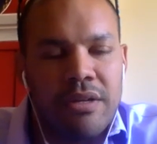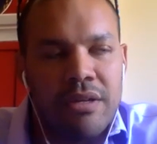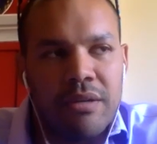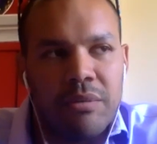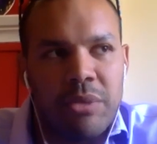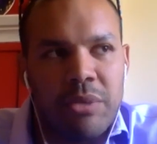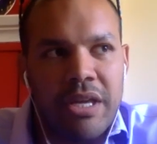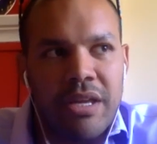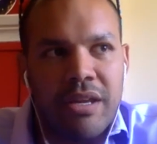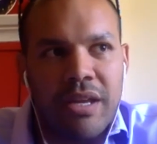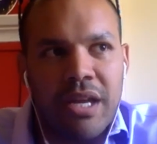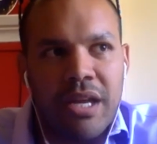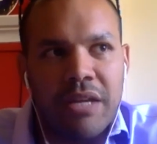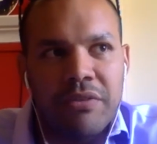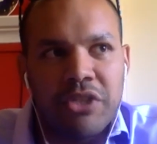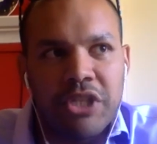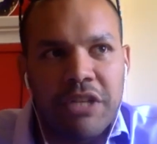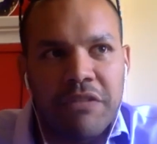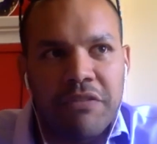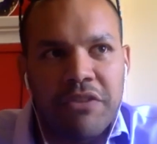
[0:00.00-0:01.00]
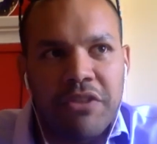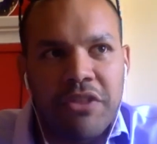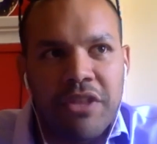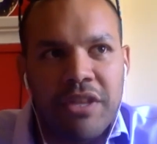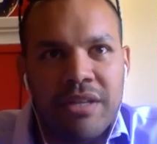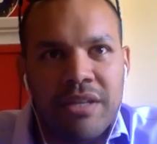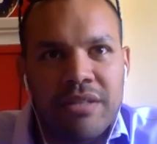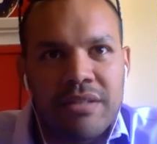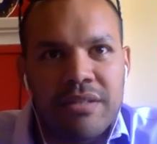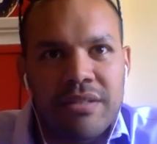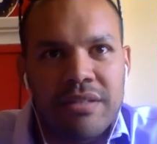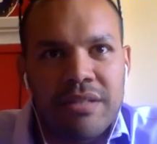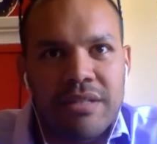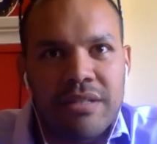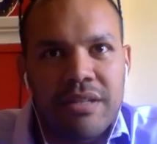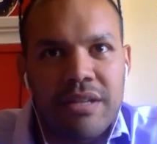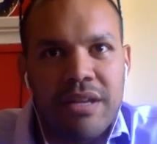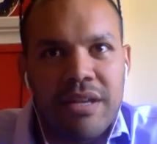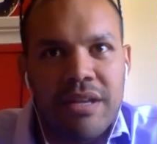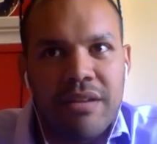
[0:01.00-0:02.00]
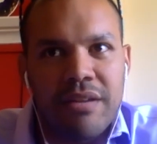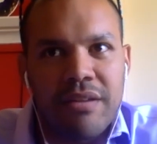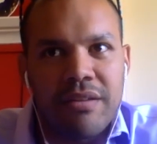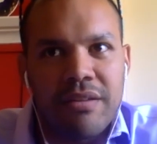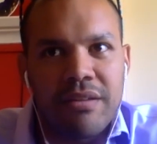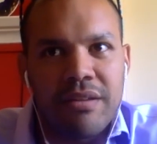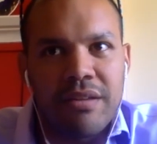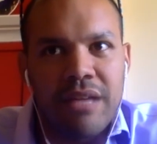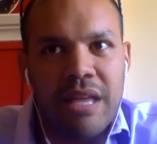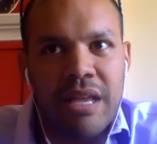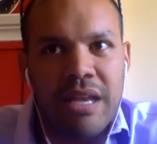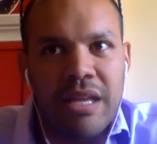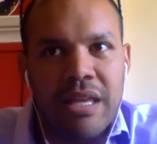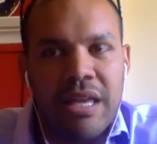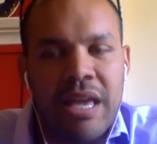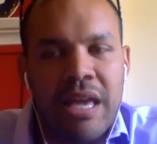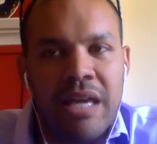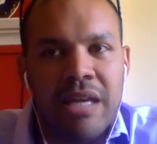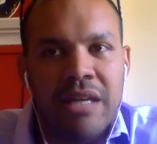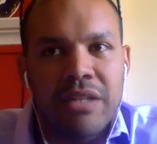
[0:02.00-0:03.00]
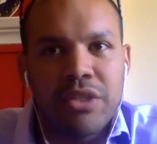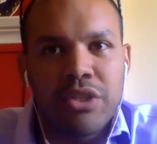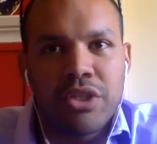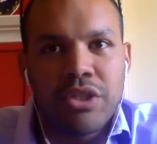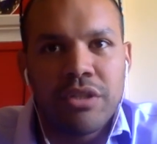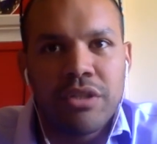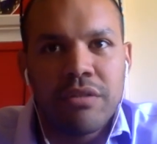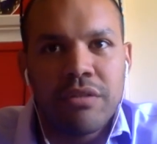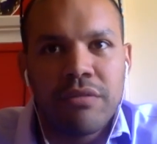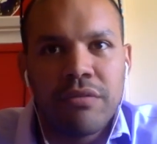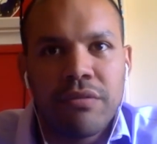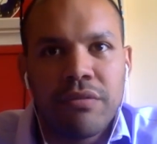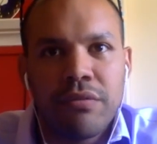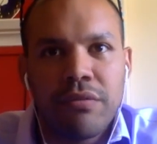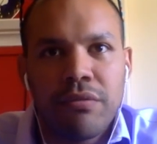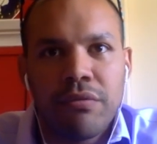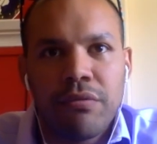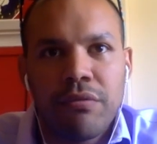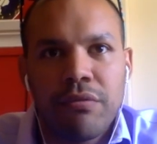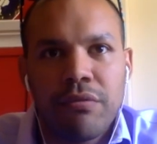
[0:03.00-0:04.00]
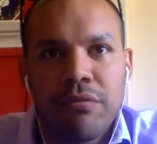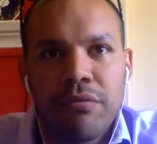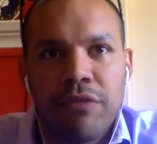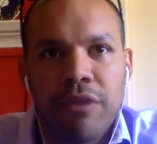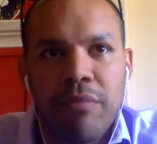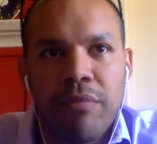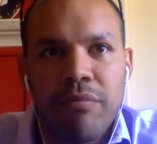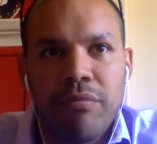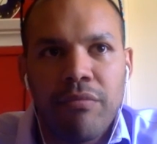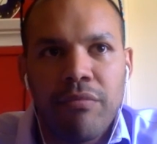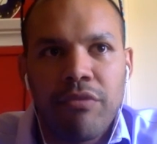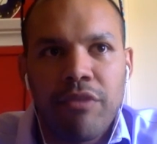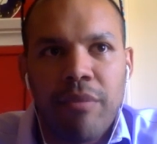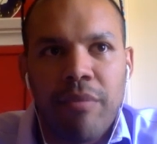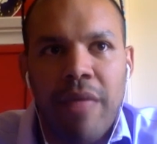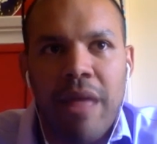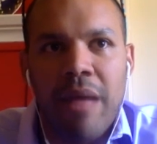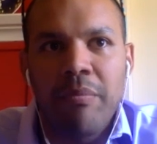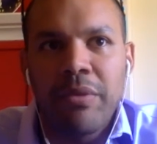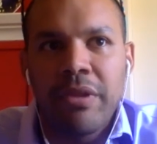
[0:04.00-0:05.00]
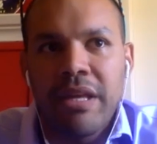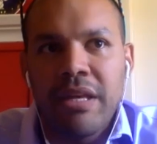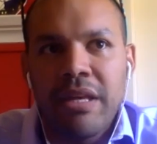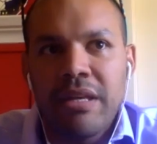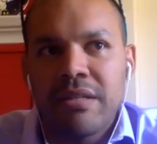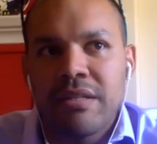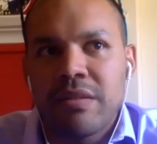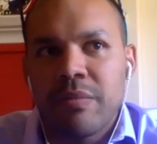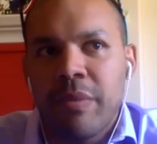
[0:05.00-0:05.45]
we can kind of shift things and engage from that place.